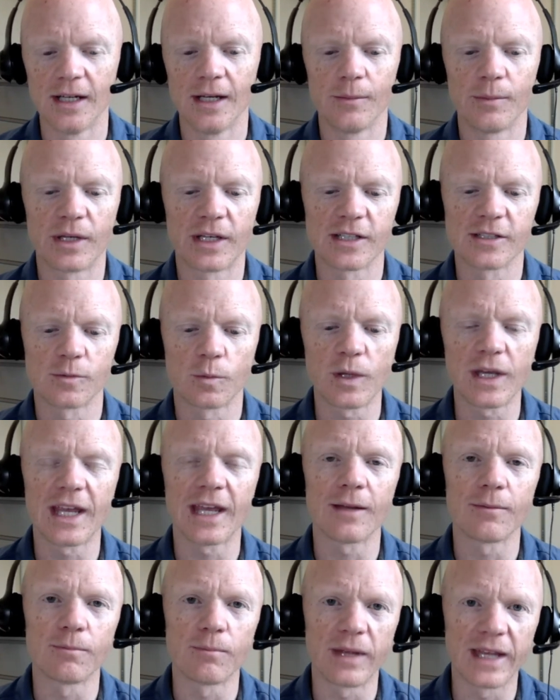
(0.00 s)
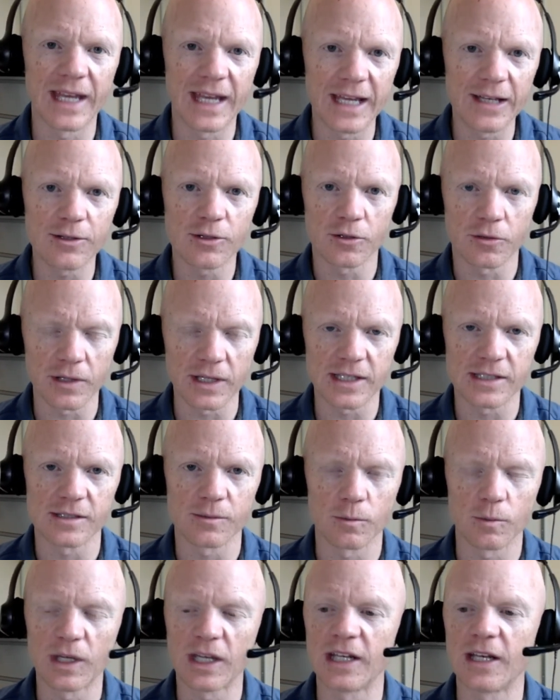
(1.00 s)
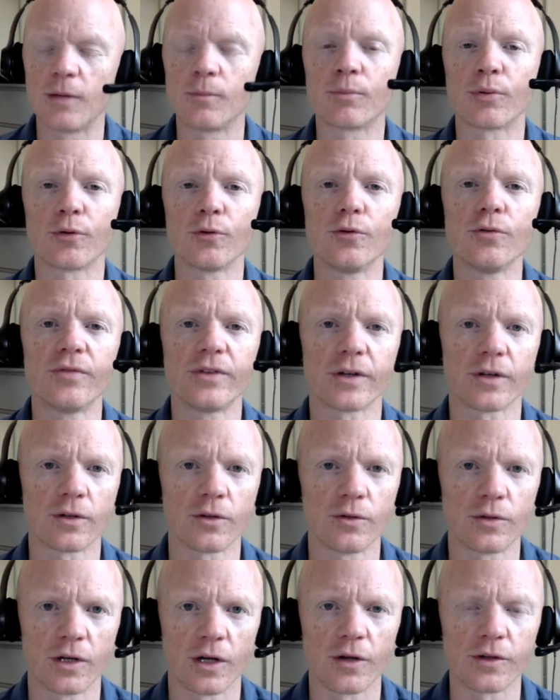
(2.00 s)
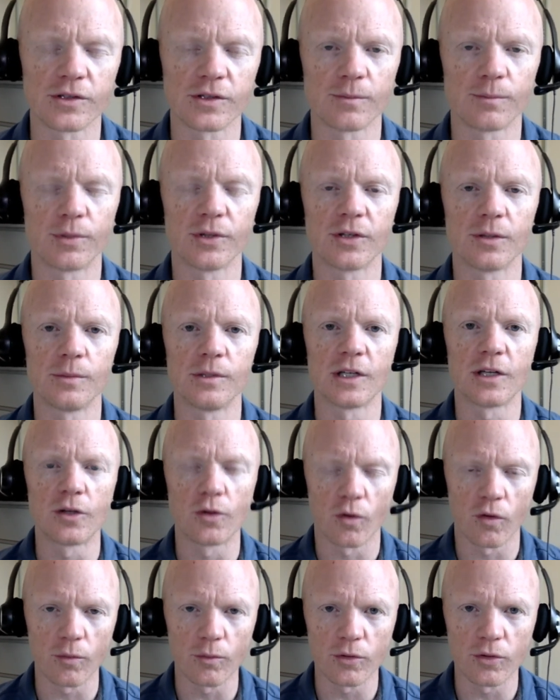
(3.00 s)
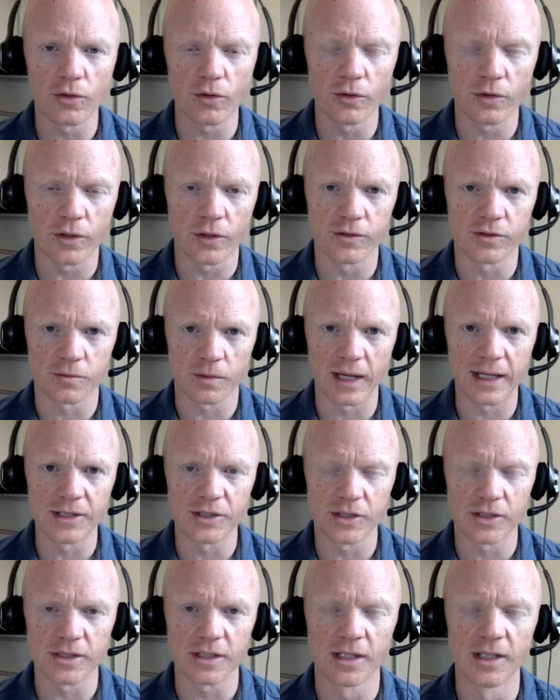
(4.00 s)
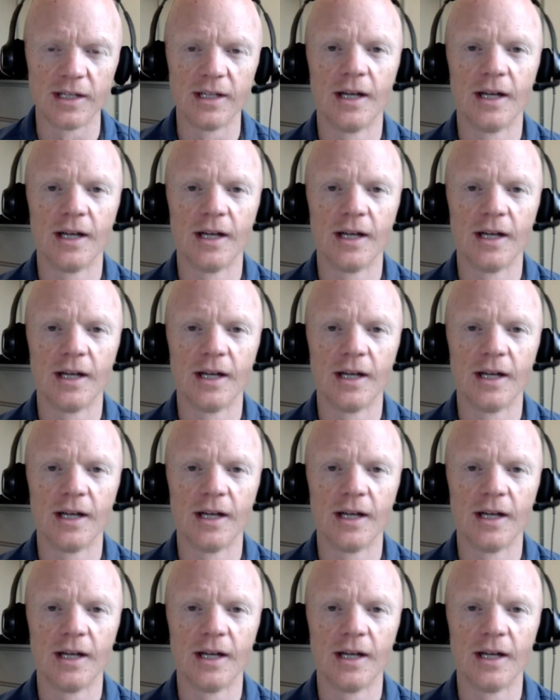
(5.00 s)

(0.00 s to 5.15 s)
because we can increase, we can improve their glucose and put them in the normal glucose ranges